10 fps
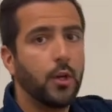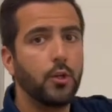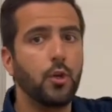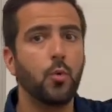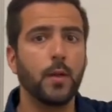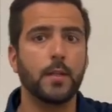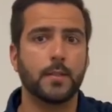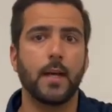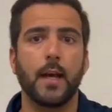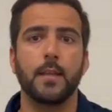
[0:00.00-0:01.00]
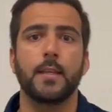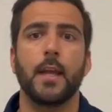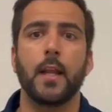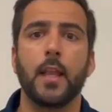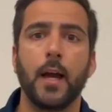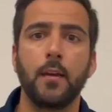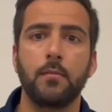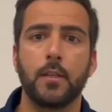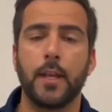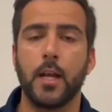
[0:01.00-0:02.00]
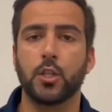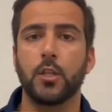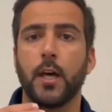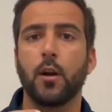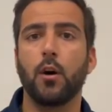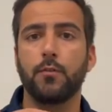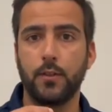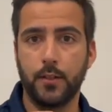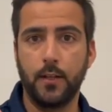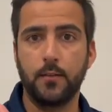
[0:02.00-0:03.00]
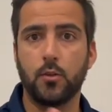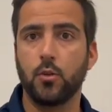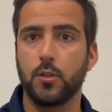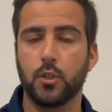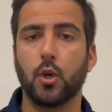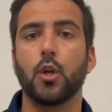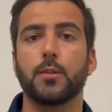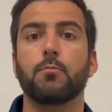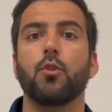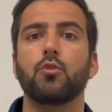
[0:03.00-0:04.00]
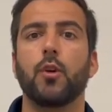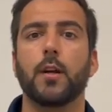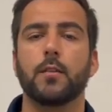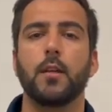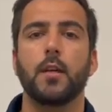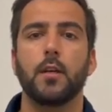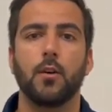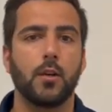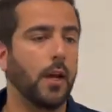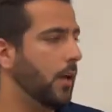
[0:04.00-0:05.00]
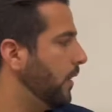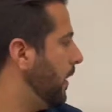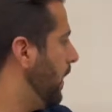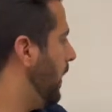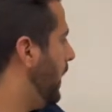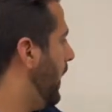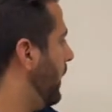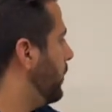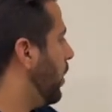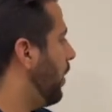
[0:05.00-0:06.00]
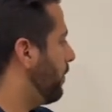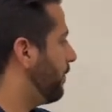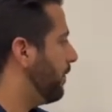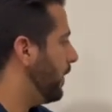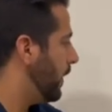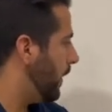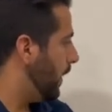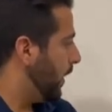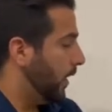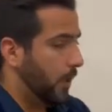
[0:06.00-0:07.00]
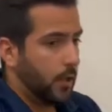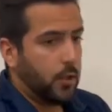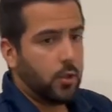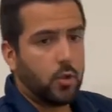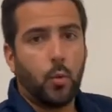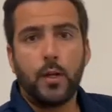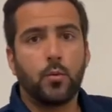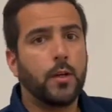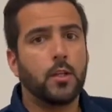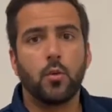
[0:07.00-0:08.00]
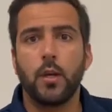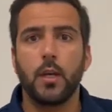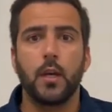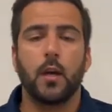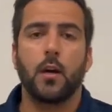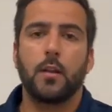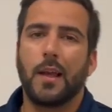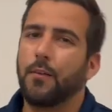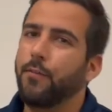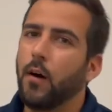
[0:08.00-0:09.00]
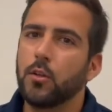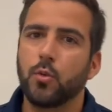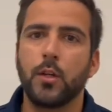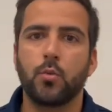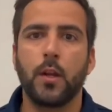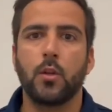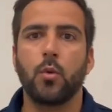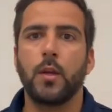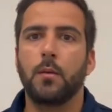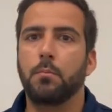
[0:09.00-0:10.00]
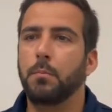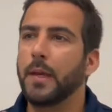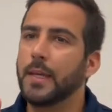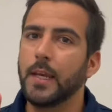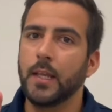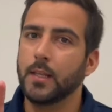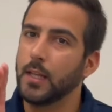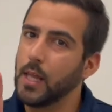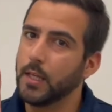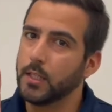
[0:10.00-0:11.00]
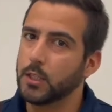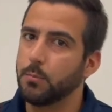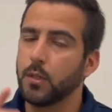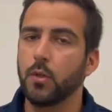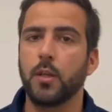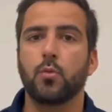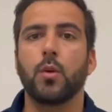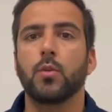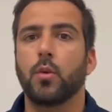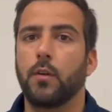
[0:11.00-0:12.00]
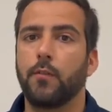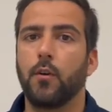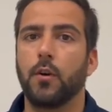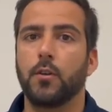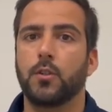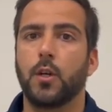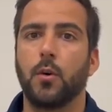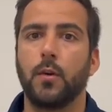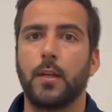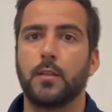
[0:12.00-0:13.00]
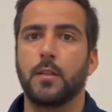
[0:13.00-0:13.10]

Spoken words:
you want to sign the NLI, the National Letter of Intent, the scholarship contract, okay? And of 2023, like fall 2023, beginning 2024. So it's